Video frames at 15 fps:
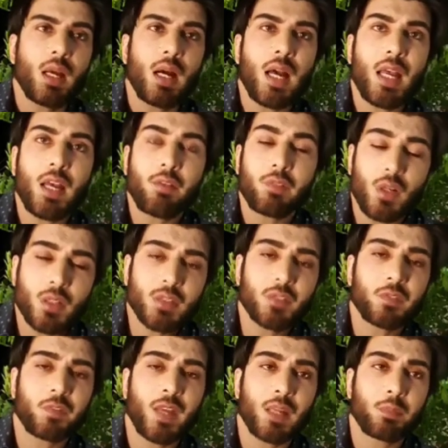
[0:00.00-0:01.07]
I have lots
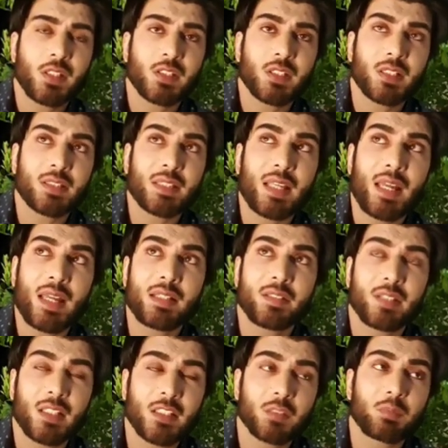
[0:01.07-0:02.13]
of fan pages, and
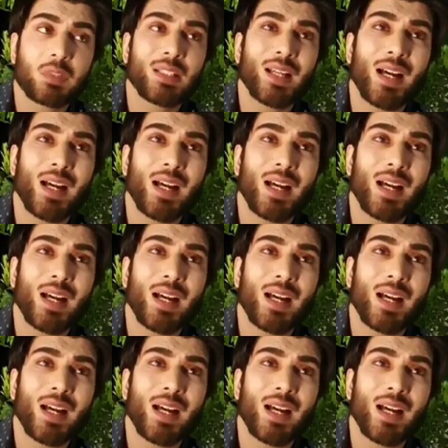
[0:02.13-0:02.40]
trust me,